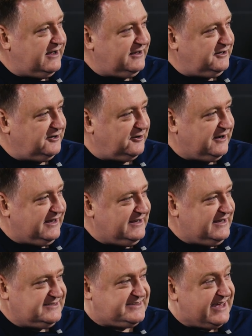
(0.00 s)

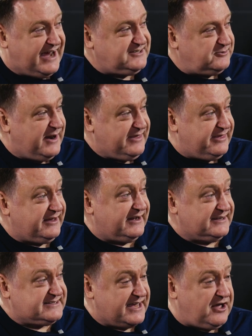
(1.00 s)
is the A2A thing going
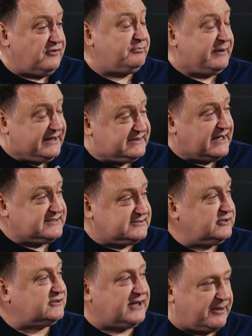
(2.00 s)
to take off? But it does
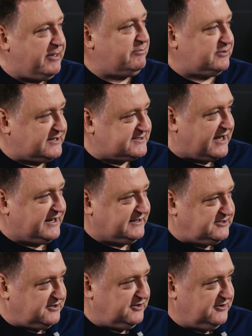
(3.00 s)
look like people are starting
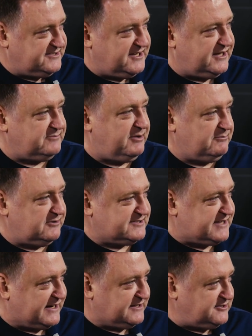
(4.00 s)
to use it. People are
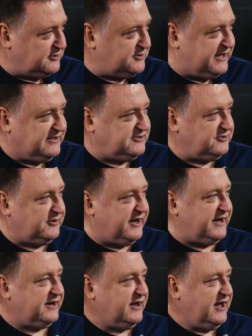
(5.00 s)
starting to look into
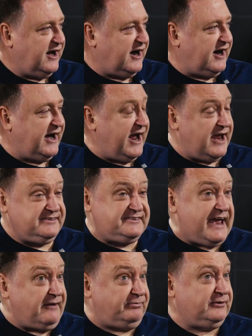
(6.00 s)
it. And
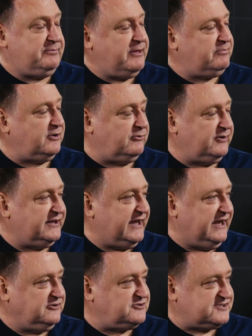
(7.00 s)
definitely people are really
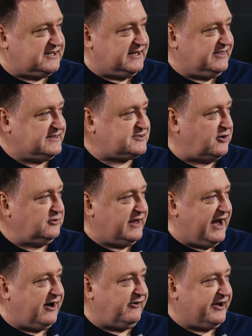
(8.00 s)
interested in this whole
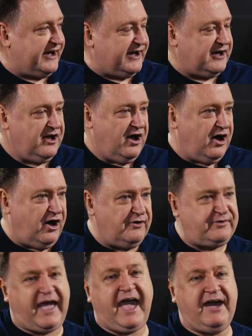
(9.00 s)
area
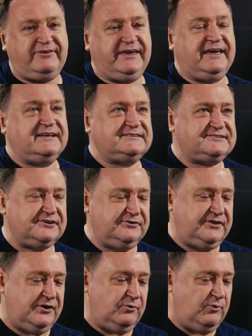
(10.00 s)
of having it so
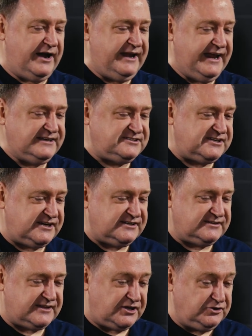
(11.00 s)
that one
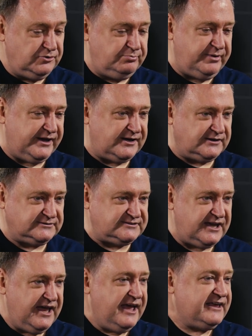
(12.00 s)
agent that you build
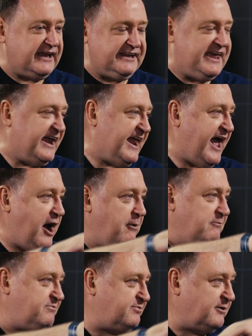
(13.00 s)
can get
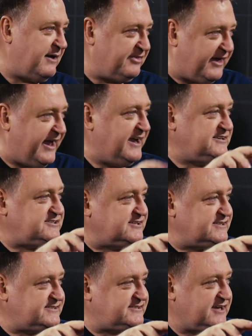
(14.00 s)
help from other
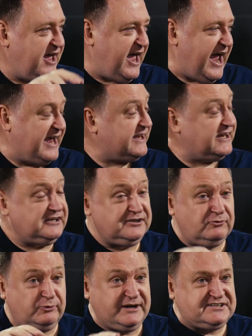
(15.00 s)
agents and can
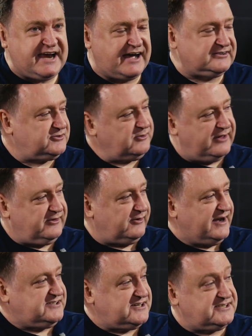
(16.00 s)
reach out to other
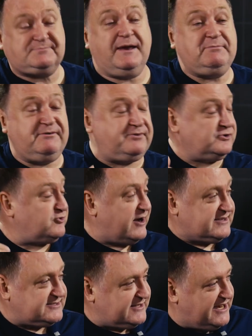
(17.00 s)
agents, maybe for
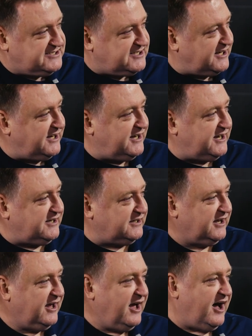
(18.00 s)
translation,
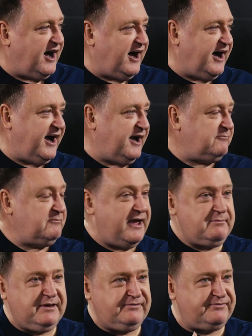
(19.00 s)

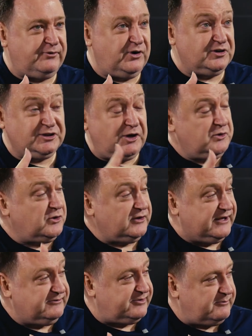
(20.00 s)
maybe for local
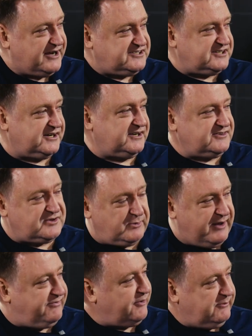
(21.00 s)
information. So
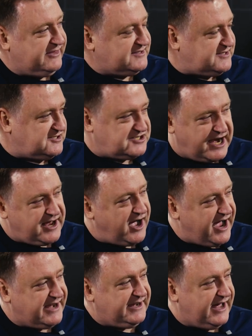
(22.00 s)
we're filming this in
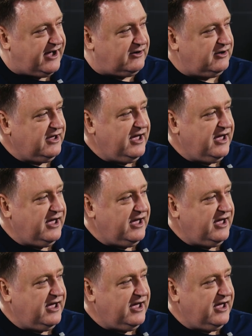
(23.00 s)
Shanghai now.